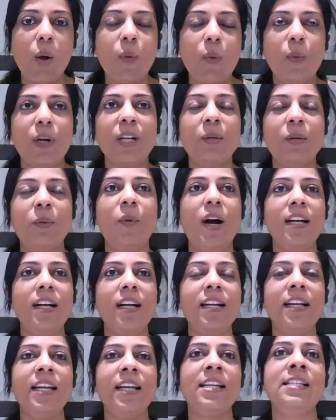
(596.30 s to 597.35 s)
Well, one
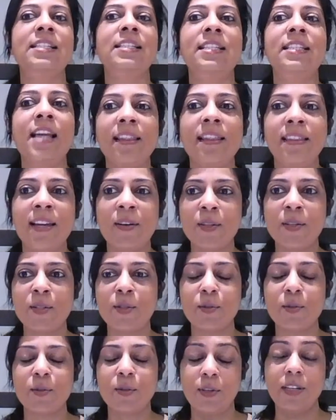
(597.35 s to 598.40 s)
is that there
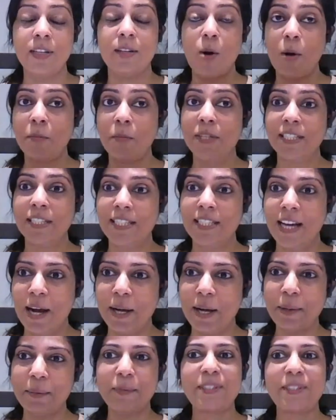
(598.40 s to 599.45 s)
is normal
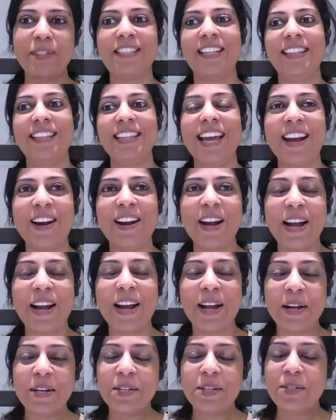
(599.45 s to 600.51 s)
times, there are
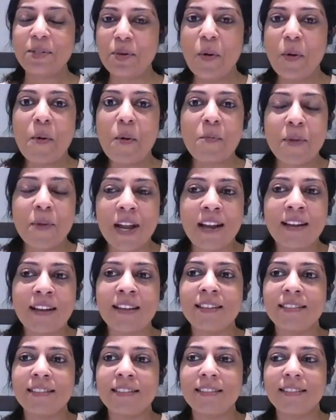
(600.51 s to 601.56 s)
so
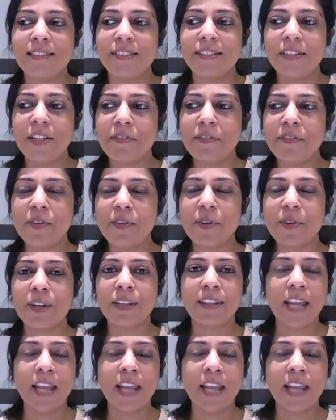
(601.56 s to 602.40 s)
many different